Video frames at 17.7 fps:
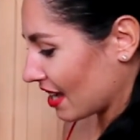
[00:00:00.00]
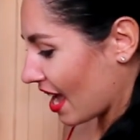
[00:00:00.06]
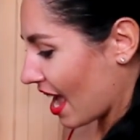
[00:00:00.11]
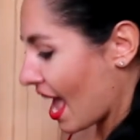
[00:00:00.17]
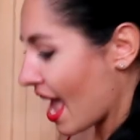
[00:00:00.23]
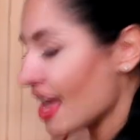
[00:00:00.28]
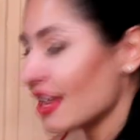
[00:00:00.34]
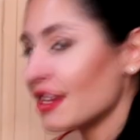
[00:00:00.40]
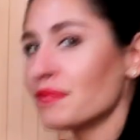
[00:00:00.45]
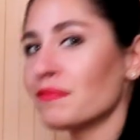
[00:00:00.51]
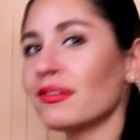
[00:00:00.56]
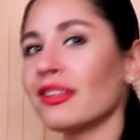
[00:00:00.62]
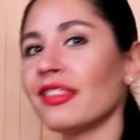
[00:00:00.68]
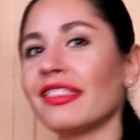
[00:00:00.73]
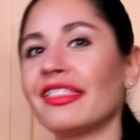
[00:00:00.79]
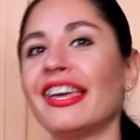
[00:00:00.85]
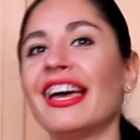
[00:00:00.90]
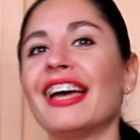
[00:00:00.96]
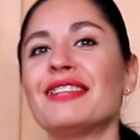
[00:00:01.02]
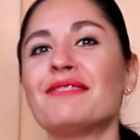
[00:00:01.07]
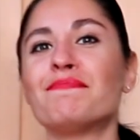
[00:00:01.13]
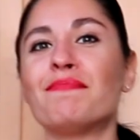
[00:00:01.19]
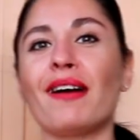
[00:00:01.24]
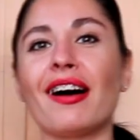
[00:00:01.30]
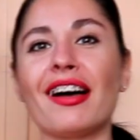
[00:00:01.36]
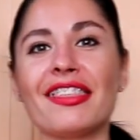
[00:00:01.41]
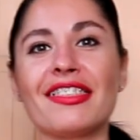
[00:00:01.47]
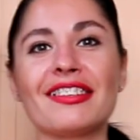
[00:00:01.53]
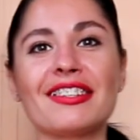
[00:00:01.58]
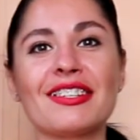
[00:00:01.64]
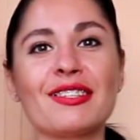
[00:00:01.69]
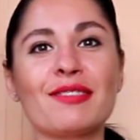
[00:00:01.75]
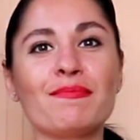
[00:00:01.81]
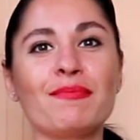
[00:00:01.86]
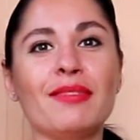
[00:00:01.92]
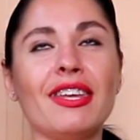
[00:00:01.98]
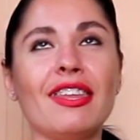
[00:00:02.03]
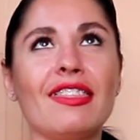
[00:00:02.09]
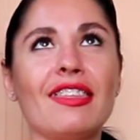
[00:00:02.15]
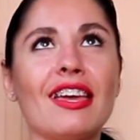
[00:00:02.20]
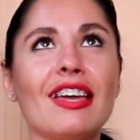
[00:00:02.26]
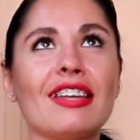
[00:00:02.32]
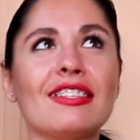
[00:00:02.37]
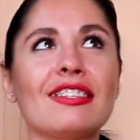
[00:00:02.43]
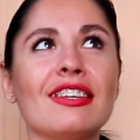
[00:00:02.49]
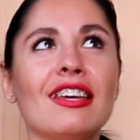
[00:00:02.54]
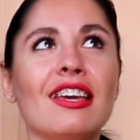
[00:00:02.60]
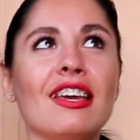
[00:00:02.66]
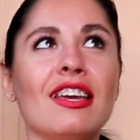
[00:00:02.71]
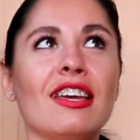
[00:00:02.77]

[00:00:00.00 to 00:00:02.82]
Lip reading: animal that bothers me, that